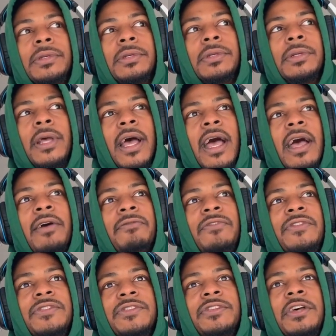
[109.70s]
have
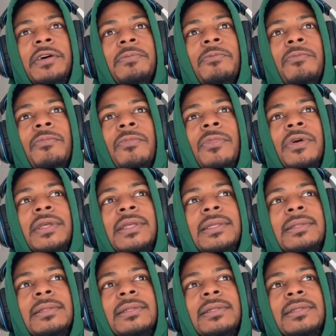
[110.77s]
some
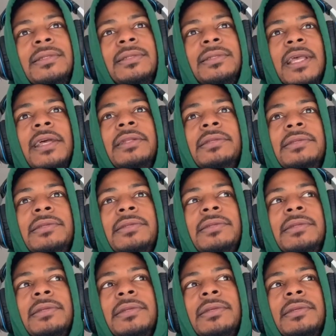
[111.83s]

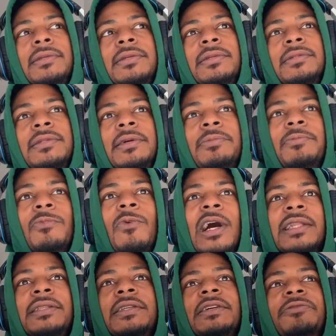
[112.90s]
sense,
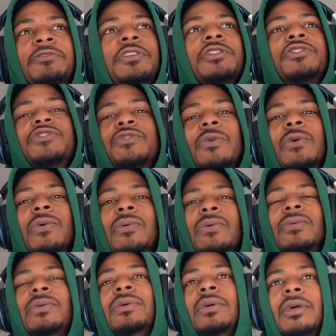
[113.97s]
somewhat of control
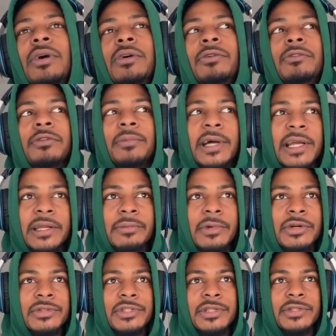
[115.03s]
over my
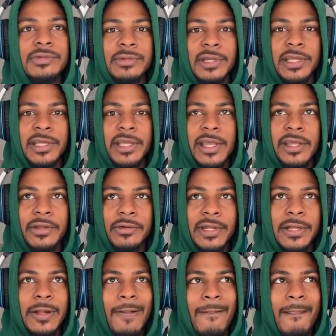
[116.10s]
emotions when I get angry.
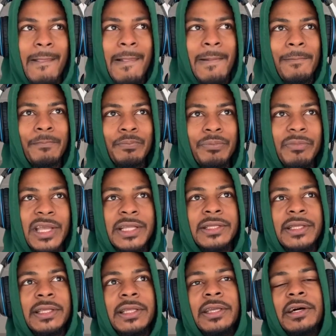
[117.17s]

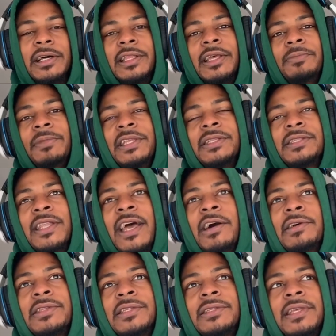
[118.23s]
Basically, all that means now
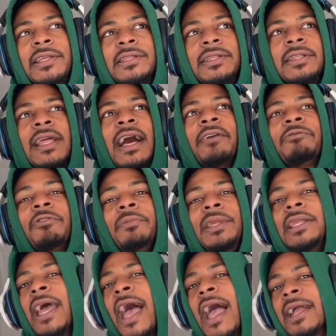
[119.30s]
is it takes a lot for me
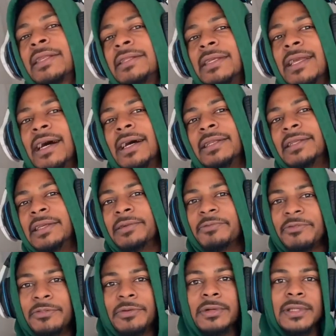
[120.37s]
to act a goddamn
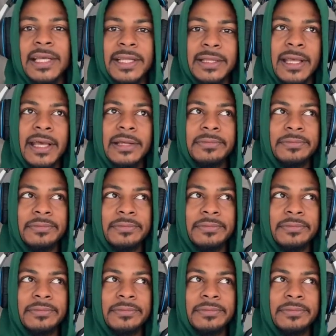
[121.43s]
fool like that.